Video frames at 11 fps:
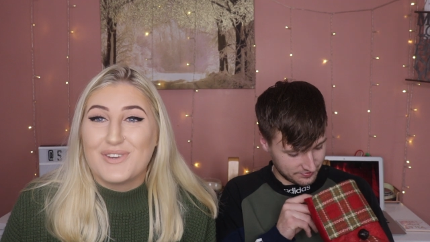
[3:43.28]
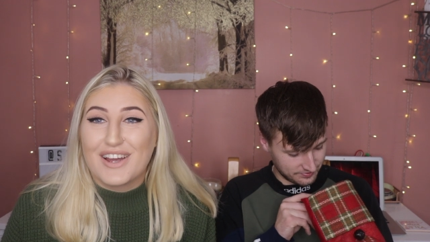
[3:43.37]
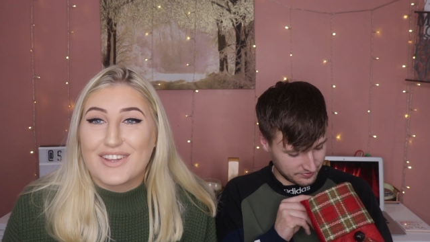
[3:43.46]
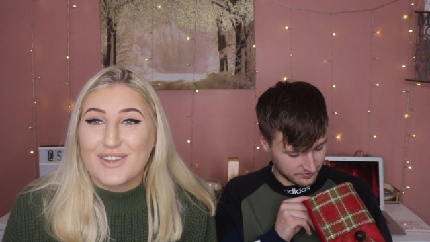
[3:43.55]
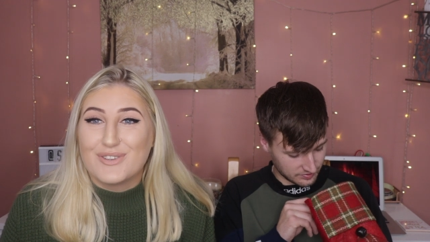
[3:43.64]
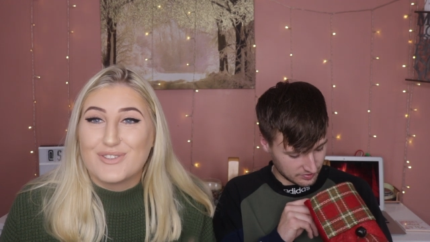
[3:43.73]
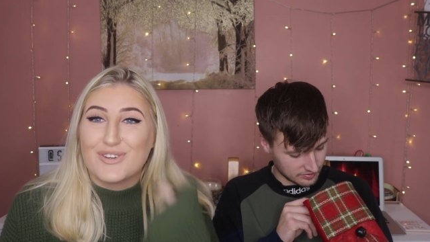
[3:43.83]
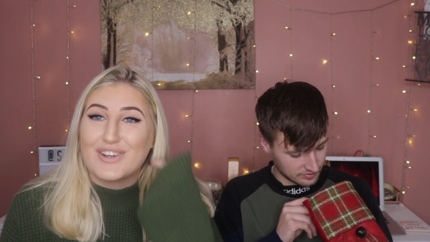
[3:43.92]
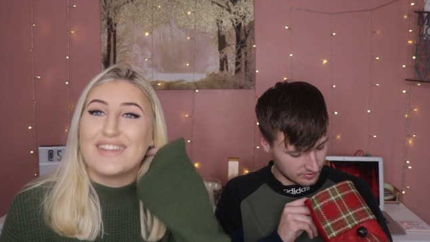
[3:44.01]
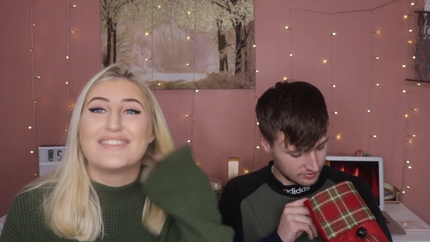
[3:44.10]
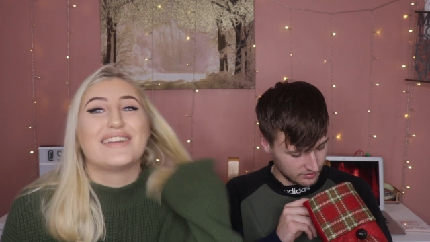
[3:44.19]
Speaker 1: like those
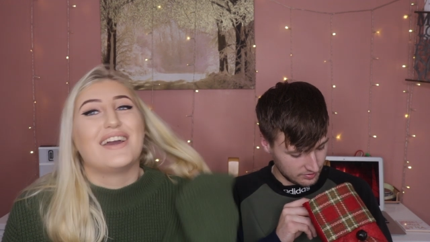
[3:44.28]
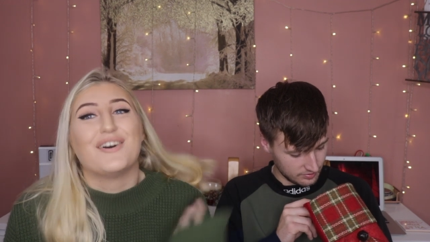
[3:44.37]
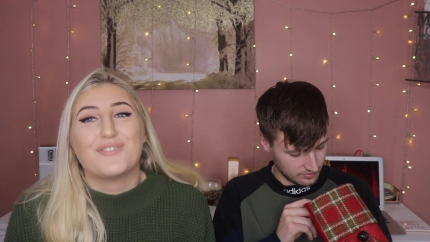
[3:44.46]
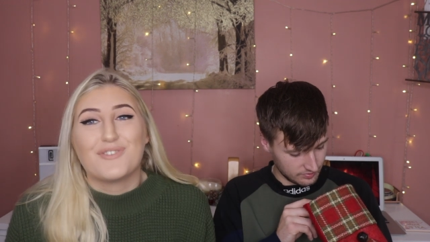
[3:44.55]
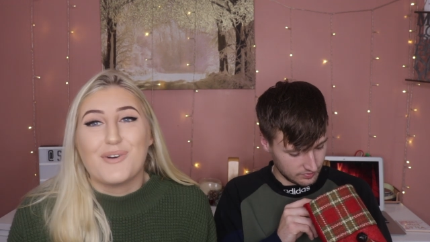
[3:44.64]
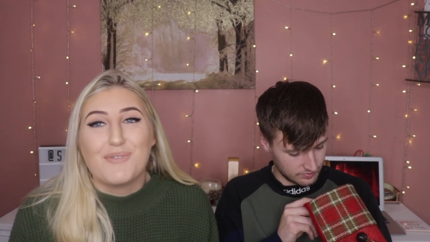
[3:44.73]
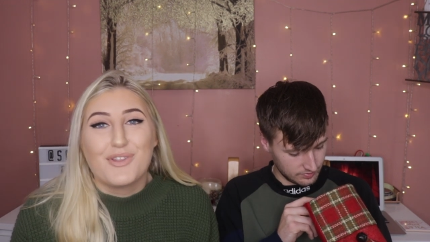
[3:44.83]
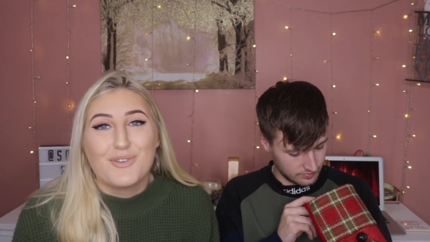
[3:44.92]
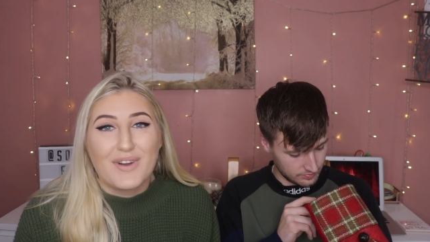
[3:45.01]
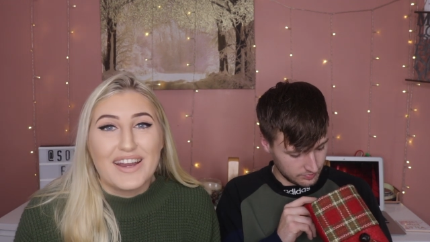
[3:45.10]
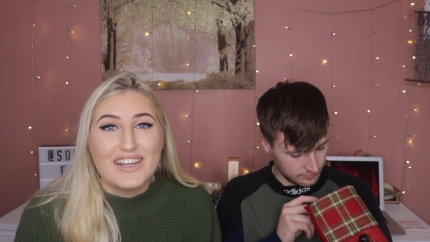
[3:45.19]
stockings, they are from
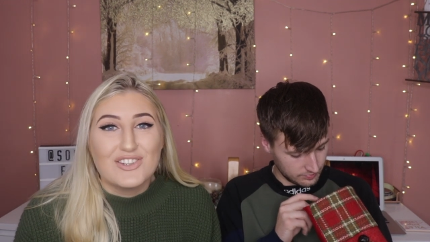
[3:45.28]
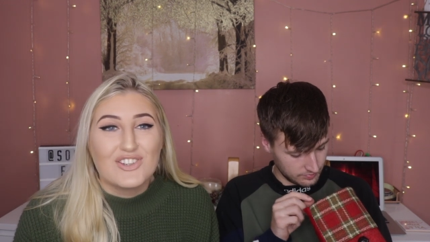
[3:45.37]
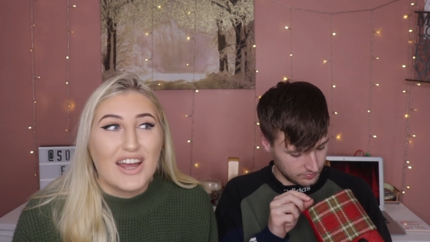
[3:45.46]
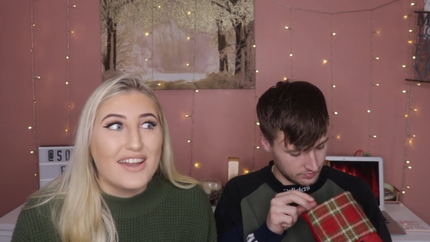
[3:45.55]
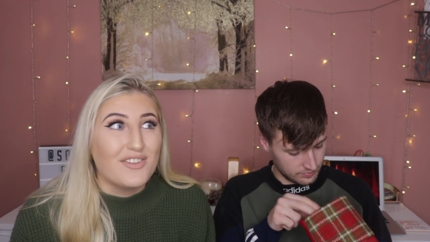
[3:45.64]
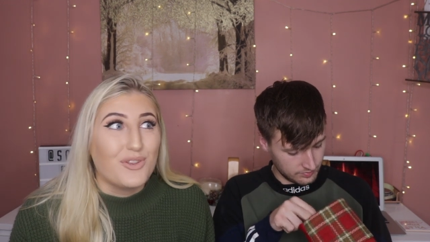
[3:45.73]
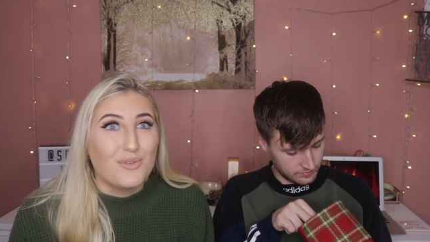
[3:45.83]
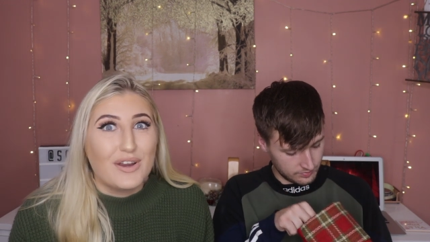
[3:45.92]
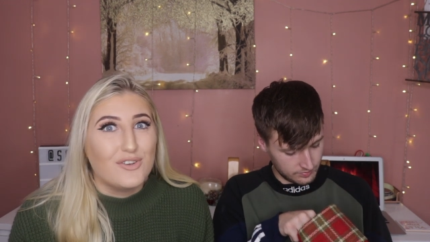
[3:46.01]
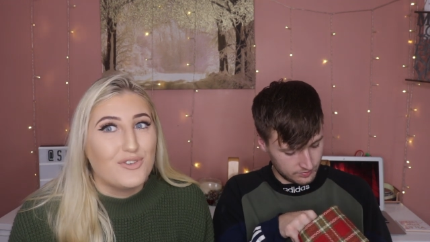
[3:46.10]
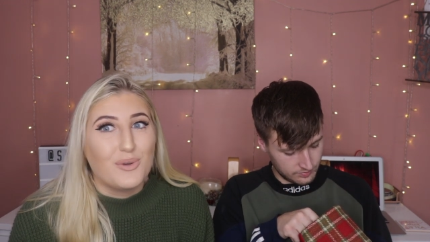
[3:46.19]
The Range, and The
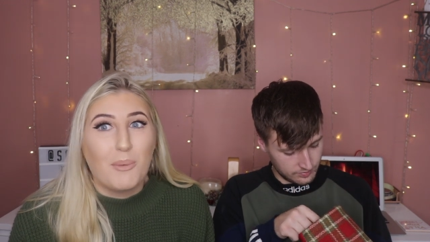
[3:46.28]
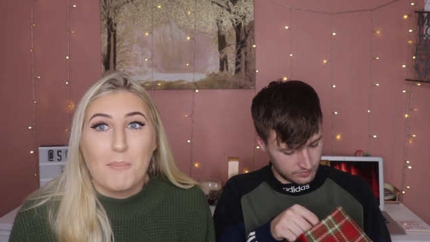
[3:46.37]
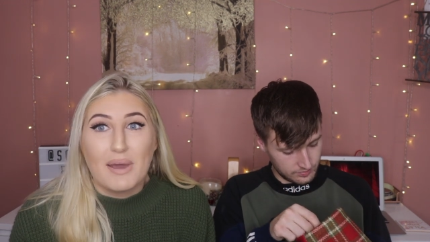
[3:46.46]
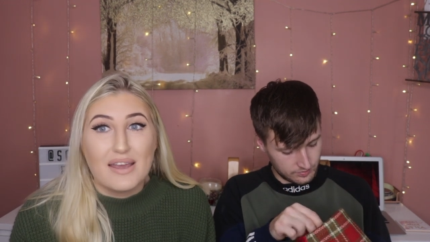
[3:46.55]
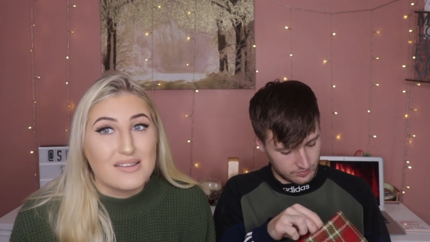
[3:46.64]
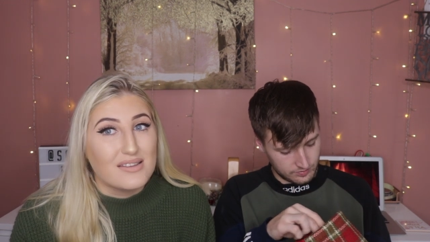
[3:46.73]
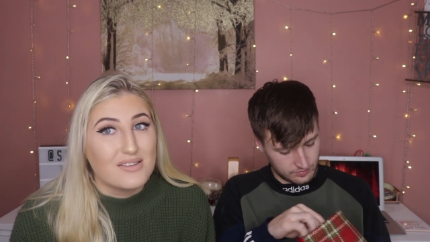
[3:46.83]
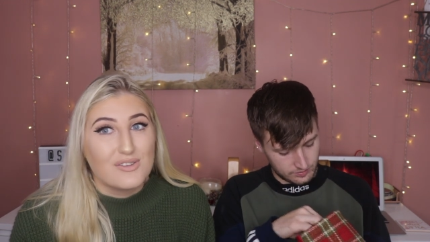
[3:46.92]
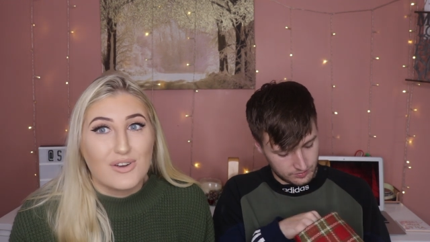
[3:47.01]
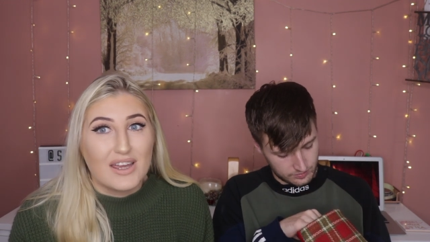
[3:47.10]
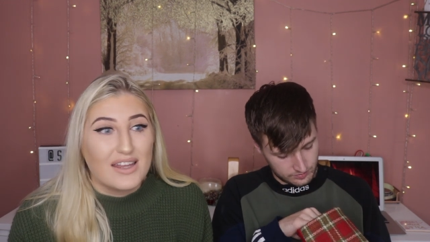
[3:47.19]
Range do amazing
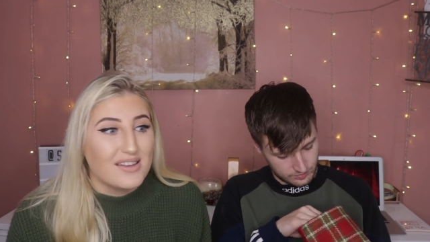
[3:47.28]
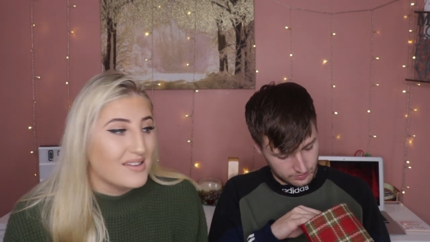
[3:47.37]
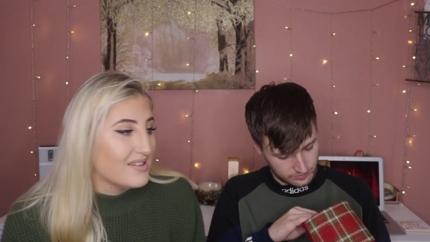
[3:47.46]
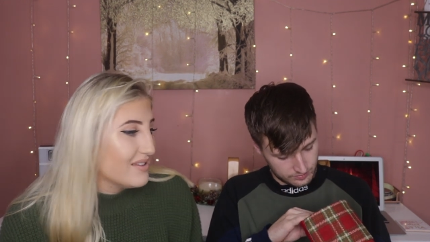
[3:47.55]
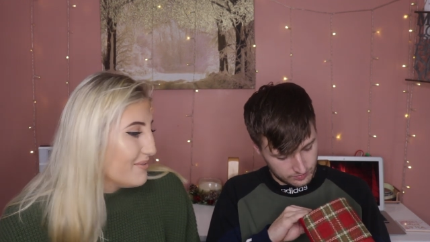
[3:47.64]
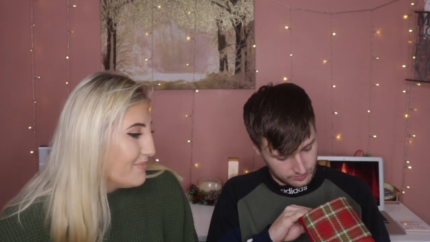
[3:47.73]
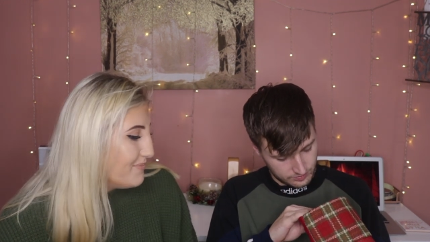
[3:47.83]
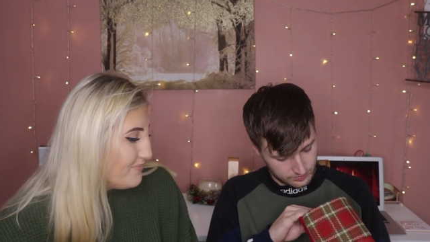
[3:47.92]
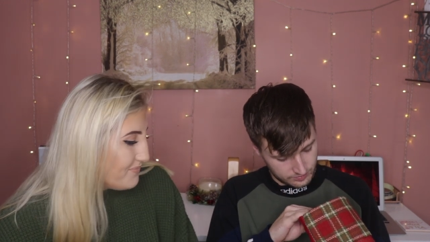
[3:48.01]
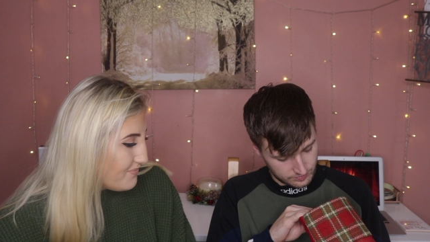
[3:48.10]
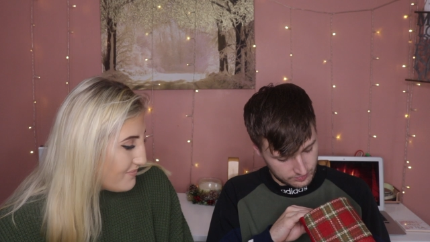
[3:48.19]
stockings.
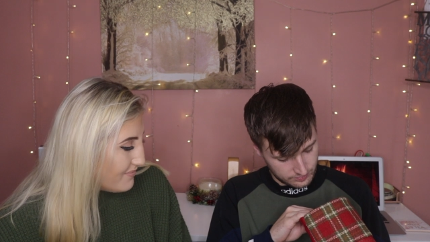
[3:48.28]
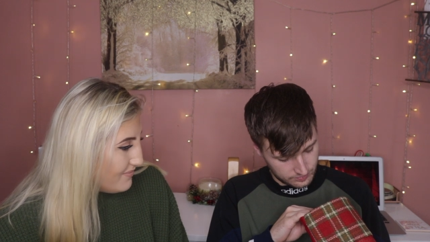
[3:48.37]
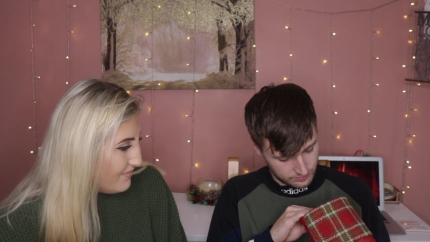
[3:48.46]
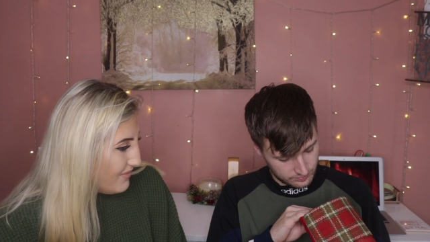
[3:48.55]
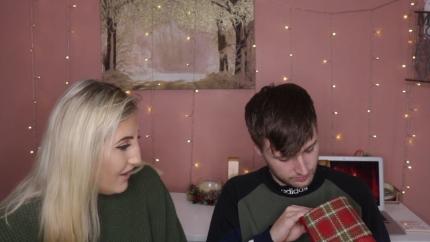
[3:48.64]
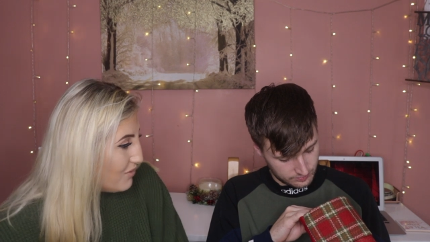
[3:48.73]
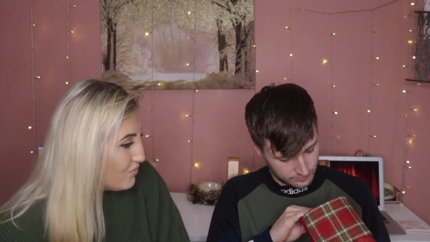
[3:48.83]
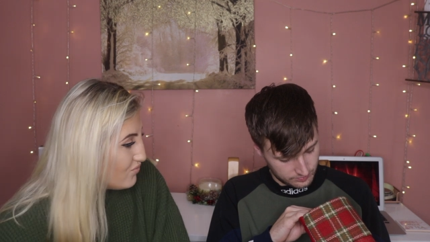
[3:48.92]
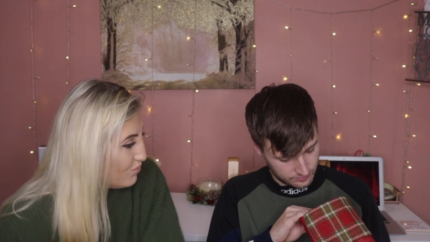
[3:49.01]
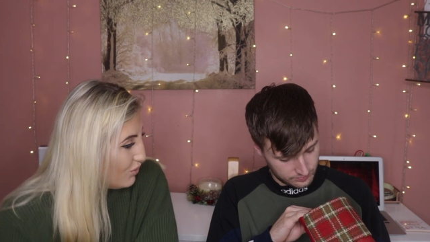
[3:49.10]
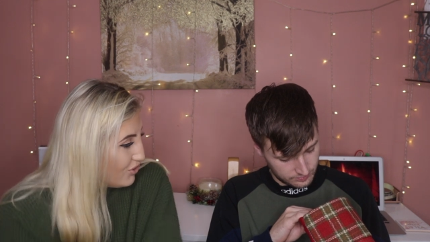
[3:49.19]

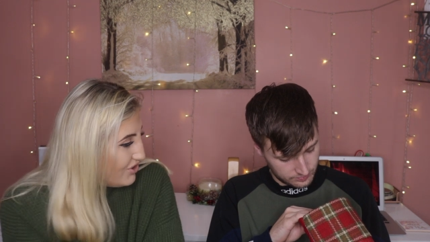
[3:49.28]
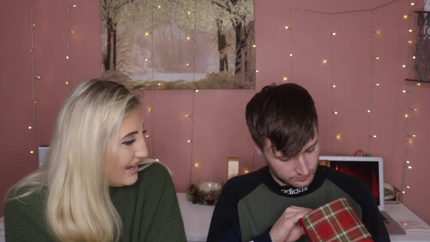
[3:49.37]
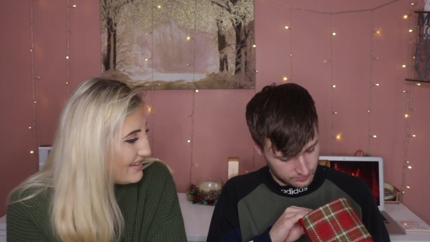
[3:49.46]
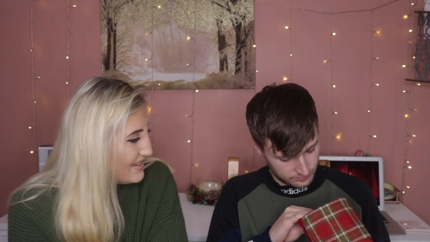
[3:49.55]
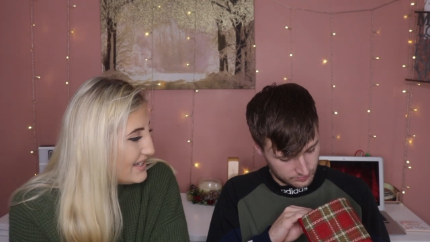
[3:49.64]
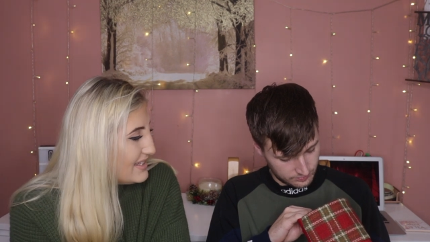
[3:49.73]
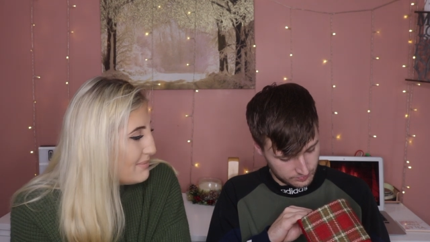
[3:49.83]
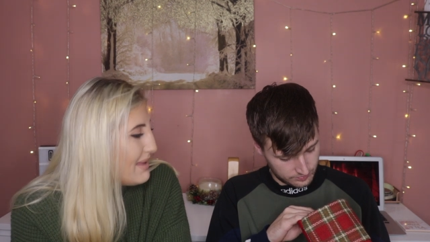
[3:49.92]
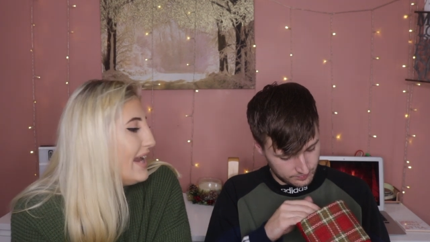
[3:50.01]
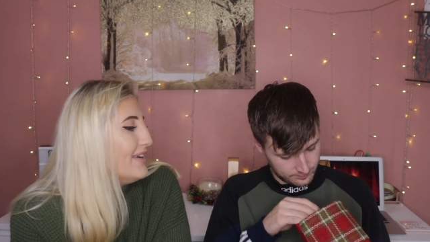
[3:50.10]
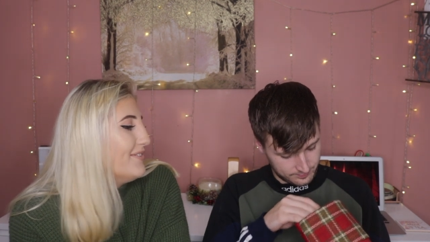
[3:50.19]
What's your next item
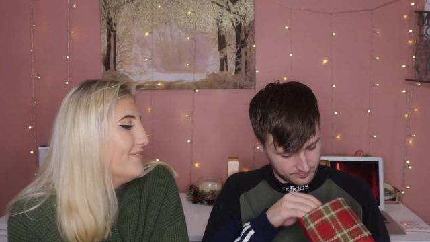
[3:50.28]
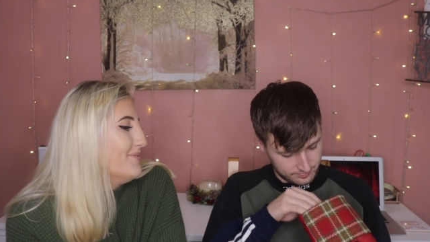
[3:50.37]
then?